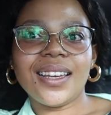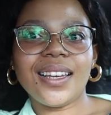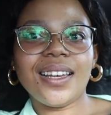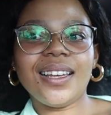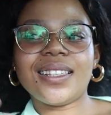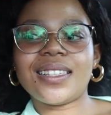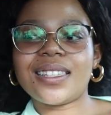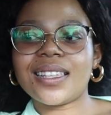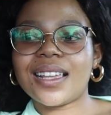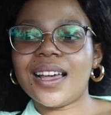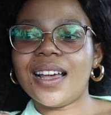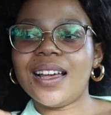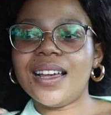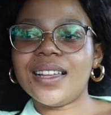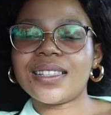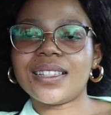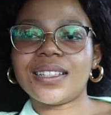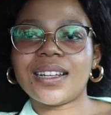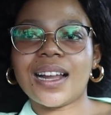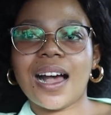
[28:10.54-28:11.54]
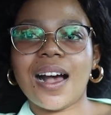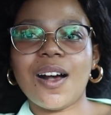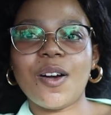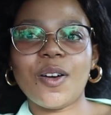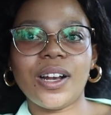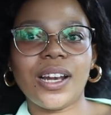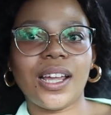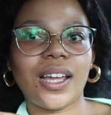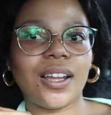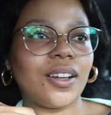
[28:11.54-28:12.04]
it's a, it's an
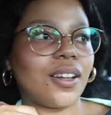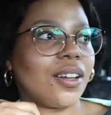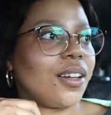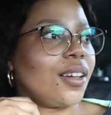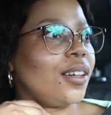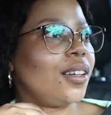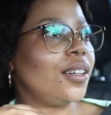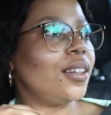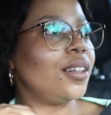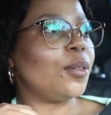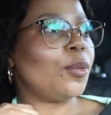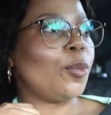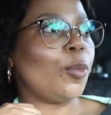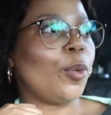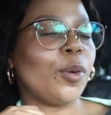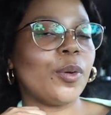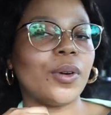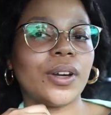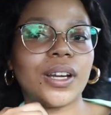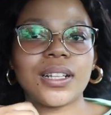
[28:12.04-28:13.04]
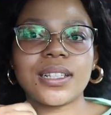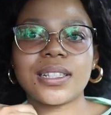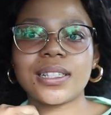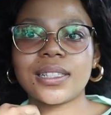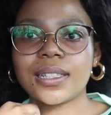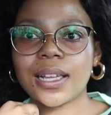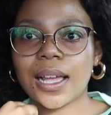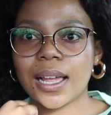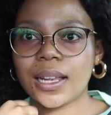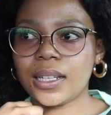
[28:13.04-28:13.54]
hour later we were in
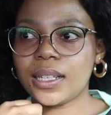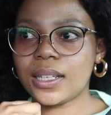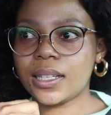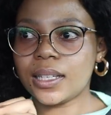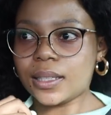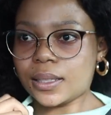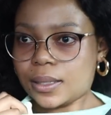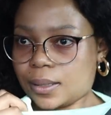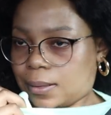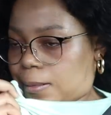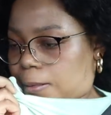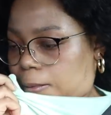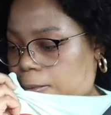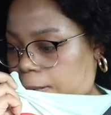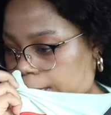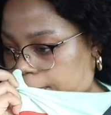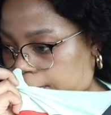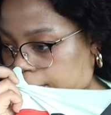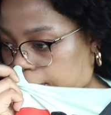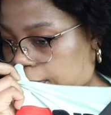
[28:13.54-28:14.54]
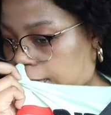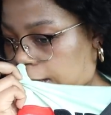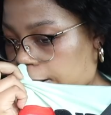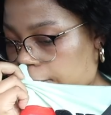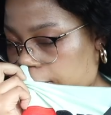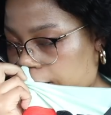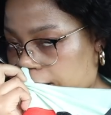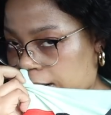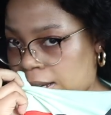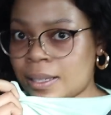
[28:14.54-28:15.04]
studies there
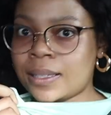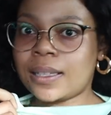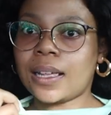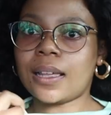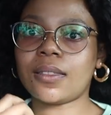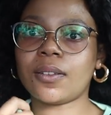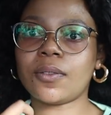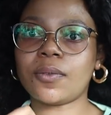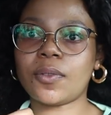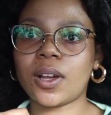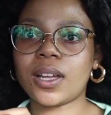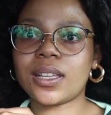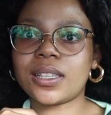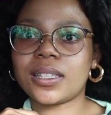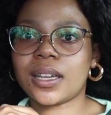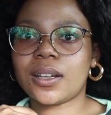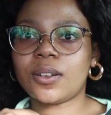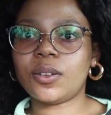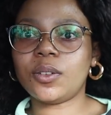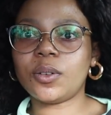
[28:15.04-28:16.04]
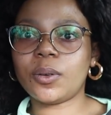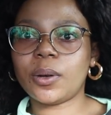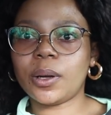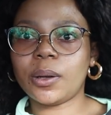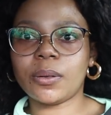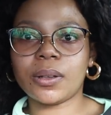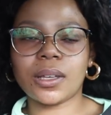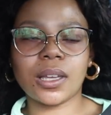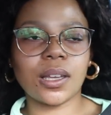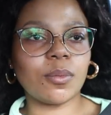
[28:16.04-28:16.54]
really is nothing for us here i don't know
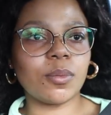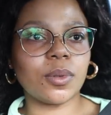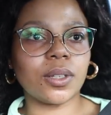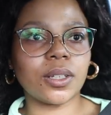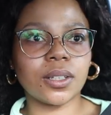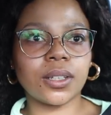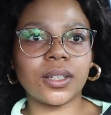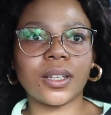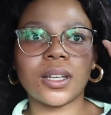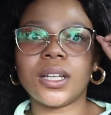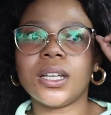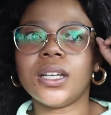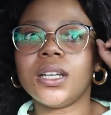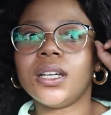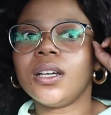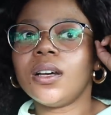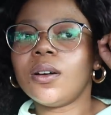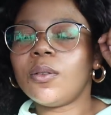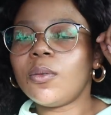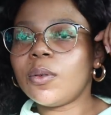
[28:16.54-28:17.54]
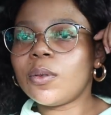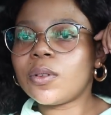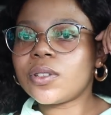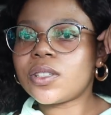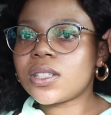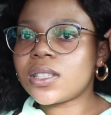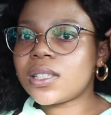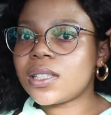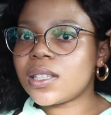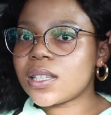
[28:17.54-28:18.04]
why we came here we were
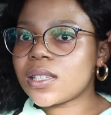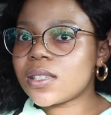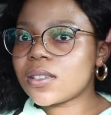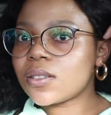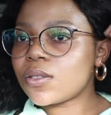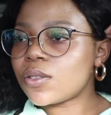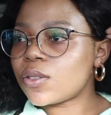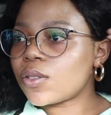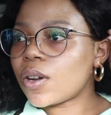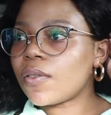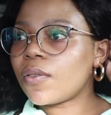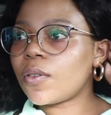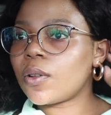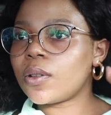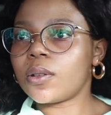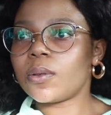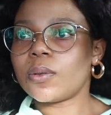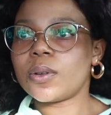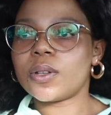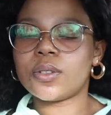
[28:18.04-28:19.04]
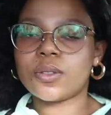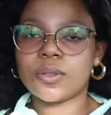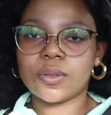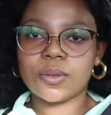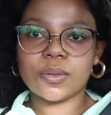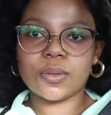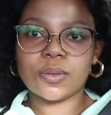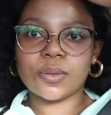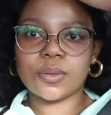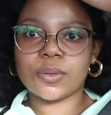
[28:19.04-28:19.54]
just lazy to drive all the way
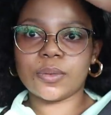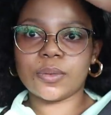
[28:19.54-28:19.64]
to